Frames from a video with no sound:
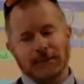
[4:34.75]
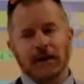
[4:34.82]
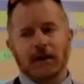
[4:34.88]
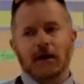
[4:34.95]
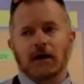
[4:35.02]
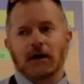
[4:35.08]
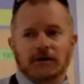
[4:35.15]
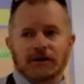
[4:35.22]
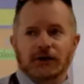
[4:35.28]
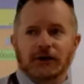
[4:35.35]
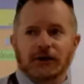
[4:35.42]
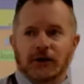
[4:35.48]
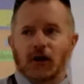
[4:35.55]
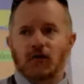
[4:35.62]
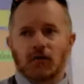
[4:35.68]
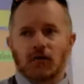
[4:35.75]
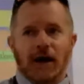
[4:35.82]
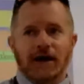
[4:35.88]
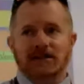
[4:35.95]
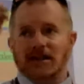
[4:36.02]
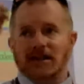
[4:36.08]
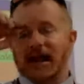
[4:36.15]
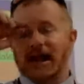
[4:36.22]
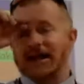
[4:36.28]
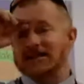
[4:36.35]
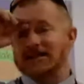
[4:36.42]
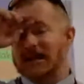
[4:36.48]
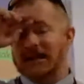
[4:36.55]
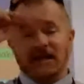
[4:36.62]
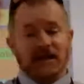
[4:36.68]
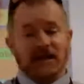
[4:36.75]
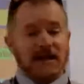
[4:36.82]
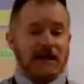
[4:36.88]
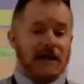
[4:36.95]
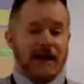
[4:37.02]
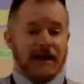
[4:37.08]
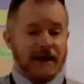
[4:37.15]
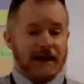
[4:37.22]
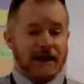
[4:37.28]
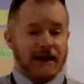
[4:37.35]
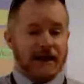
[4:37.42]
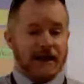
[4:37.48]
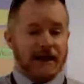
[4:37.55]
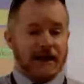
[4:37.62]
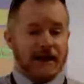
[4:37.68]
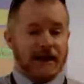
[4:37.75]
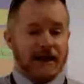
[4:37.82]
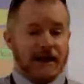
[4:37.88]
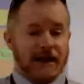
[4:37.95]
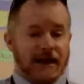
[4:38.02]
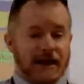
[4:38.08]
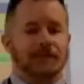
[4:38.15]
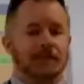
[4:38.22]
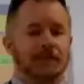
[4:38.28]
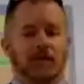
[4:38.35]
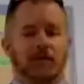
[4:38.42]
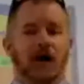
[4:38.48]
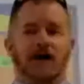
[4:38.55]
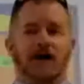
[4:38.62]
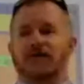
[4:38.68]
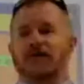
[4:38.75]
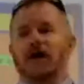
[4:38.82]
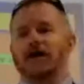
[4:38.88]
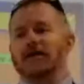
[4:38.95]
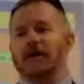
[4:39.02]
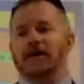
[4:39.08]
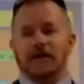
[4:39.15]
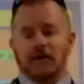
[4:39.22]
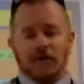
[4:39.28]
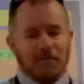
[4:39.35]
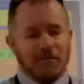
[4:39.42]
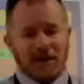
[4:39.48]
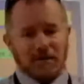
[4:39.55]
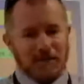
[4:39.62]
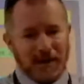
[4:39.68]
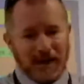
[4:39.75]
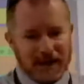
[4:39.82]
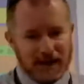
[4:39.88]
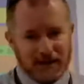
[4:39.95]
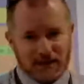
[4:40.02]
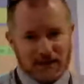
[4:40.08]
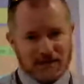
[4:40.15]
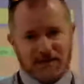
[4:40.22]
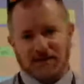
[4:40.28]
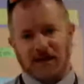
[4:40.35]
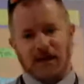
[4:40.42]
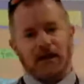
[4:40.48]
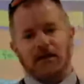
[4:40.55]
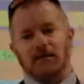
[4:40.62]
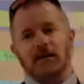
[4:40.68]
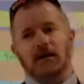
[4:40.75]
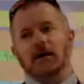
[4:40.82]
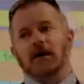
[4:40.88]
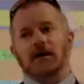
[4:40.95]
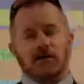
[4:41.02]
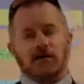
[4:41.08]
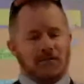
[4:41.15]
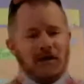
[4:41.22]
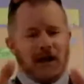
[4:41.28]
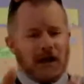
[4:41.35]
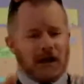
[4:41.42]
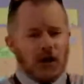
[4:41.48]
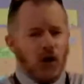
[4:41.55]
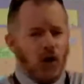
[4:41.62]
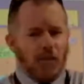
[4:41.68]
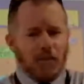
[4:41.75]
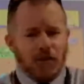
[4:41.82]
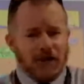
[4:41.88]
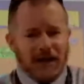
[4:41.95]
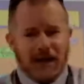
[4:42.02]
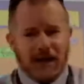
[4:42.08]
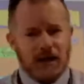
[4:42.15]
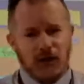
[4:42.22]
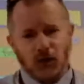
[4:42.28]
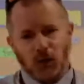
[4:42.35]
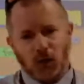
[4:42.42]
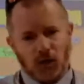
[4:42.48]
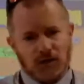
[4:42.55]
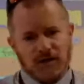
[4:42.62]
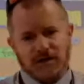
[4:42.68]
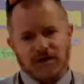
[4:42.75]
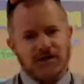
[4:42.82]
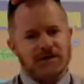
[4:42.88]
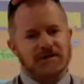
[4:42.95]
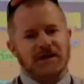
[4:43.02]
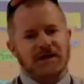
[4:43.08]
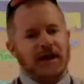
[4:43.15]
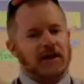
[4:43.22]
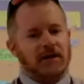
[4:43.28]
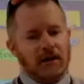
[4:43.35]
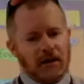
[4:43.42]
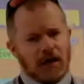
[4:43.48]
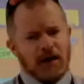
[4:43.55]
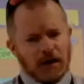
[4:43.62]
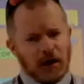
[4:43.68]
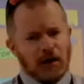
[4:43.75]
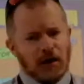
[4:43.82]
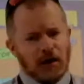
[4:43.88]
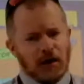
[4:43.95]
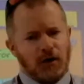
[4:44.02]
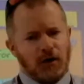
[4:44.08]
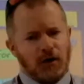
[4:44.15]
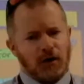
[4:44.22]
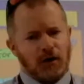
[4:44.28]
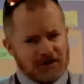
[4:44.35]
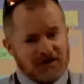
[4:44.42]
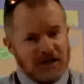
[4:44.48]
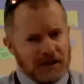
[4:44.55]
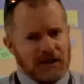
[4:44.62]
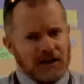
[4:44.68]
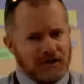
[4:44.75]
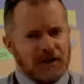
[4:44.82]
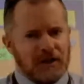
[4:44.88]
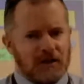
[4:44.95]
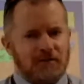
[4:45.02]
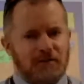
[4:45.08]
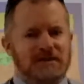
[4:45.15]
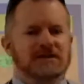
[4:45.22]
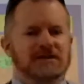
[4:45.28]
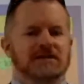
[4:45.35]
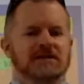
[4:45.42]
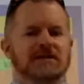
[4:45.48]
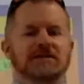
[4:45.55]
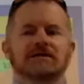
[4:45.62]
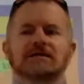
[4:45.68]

So you go right to the heart, say here KL, all right, you might find that there are big banks and corporate headquarters and, you know, quite significant businesses.